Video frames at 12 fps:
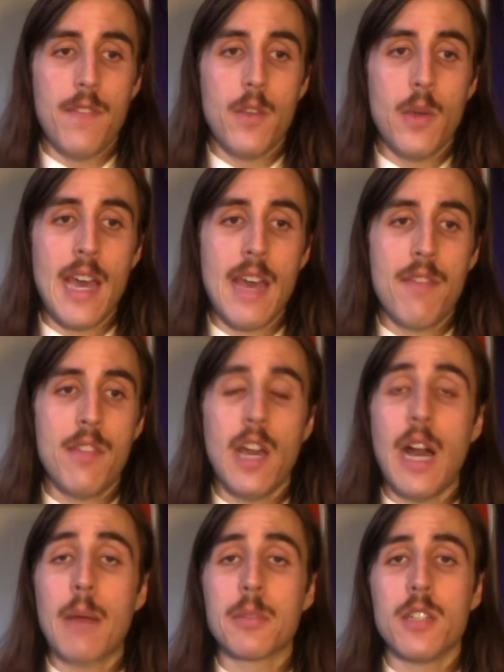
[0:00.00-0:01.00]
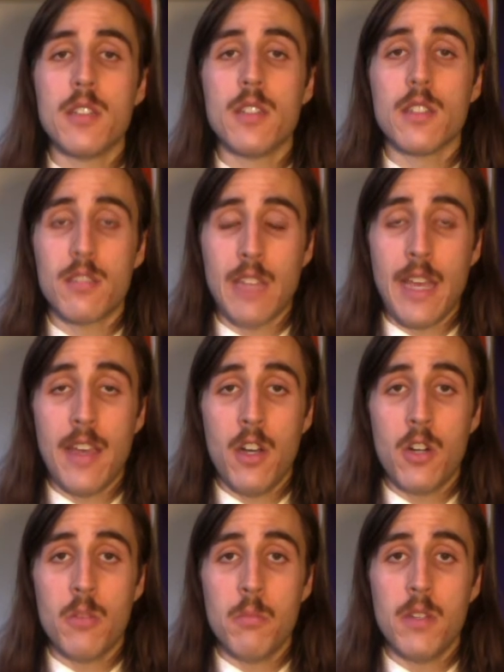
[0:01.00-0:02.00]
you have the option to stay
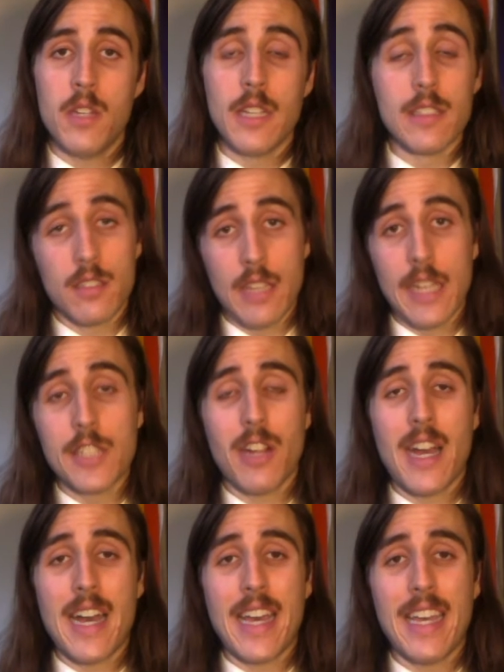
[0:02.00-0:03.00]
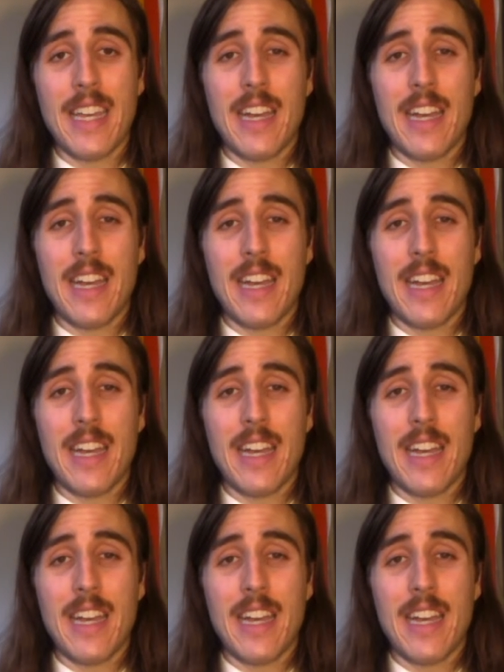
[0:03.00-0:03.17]
home and stay dry,